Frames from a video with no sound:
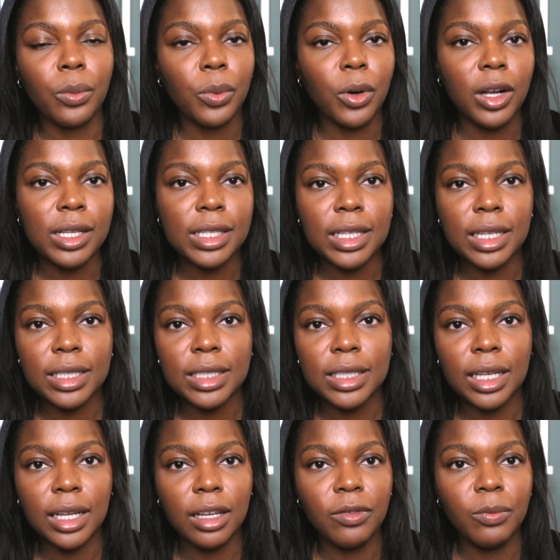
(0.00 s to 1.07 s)
the process
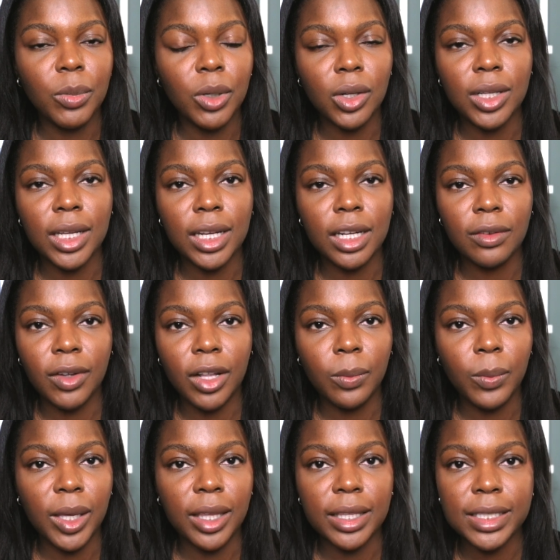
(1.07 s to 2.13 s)
of building and
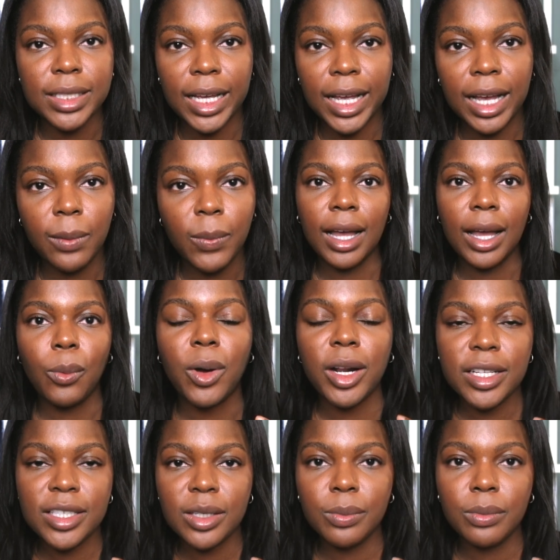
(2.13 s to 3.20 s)
developing this app. I
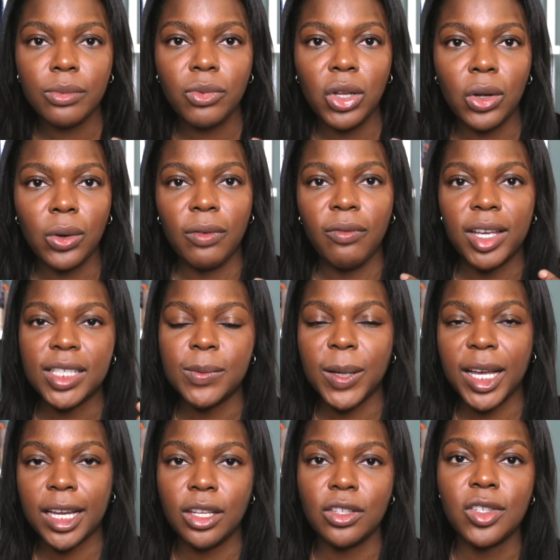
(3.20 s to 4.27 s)
wanted to, you know, invest
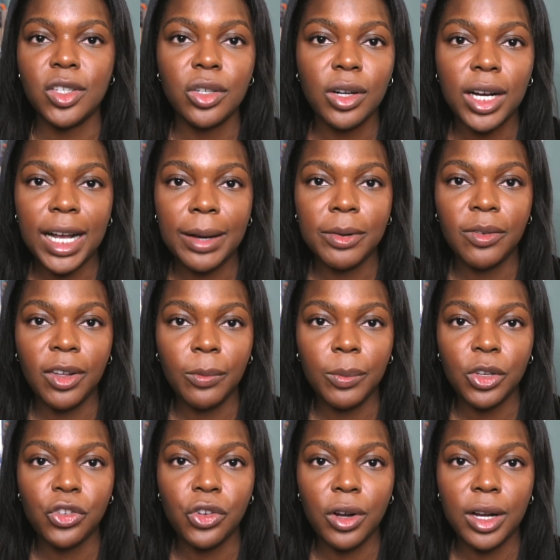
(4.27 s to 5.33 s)
back into your app
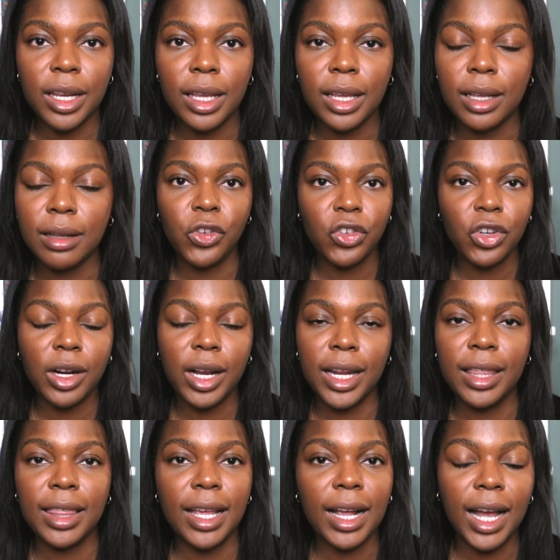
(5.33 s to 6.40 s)
development journey and share
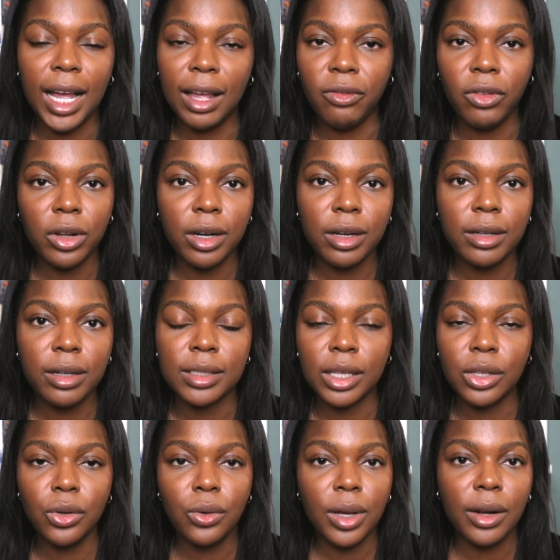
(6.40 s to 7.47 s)
anything I've learned so
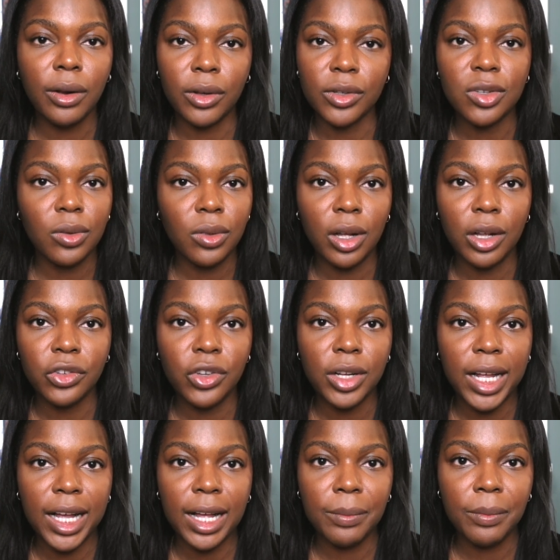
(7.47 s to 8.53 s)
you can also launch an
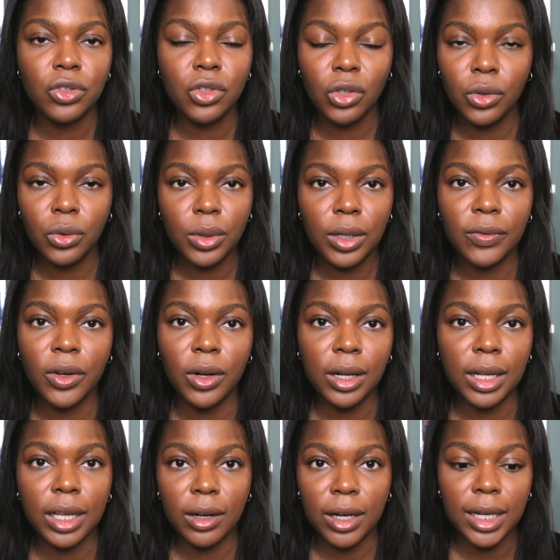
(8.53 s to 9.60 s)
app too if you're
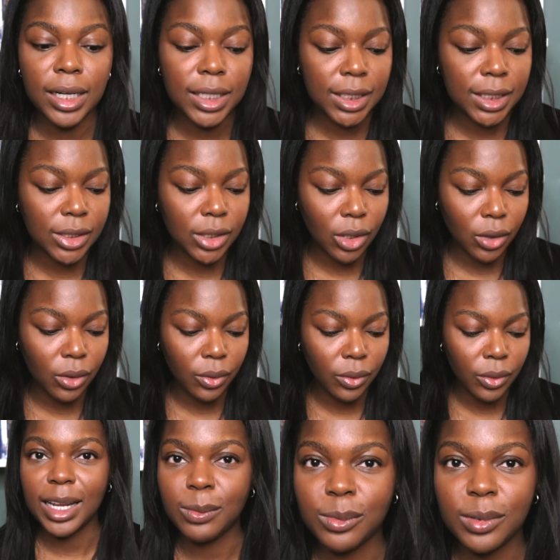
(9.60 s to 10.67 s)
curious.
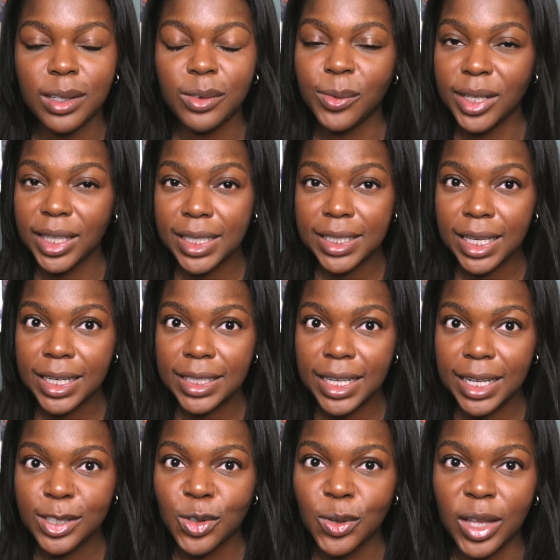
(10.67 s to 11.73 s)
So I'm really excited to
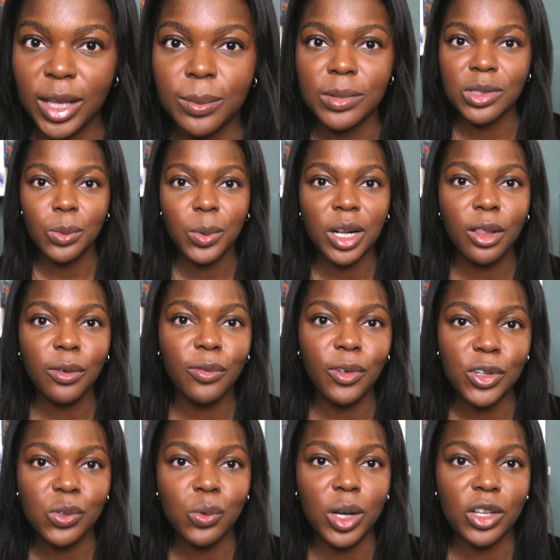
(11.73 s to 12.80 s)
answer them. So one of the
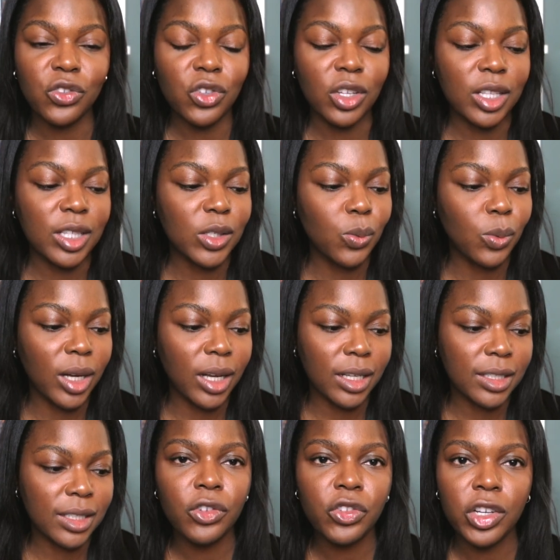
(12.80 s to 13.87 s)
first questions was,
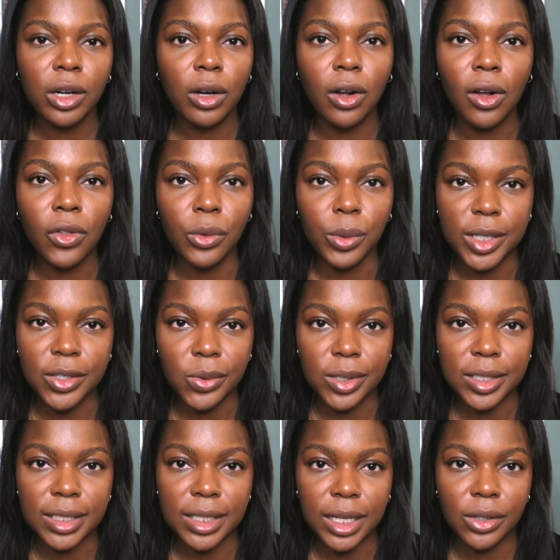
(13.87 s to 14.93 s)
share all the resources I